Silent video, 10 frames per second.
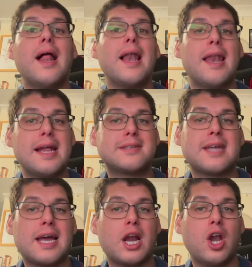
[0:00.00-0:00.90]
Let's
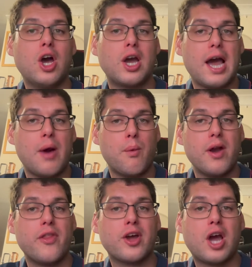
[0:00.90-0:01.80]
take a look at one
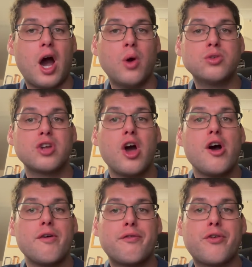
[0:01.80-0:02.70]
of the goals
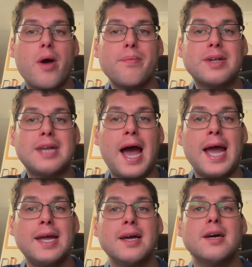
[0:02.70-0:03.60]
from the
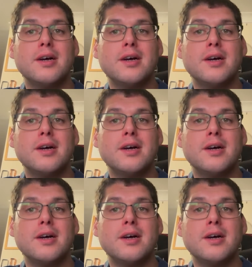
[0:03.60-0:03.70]
day,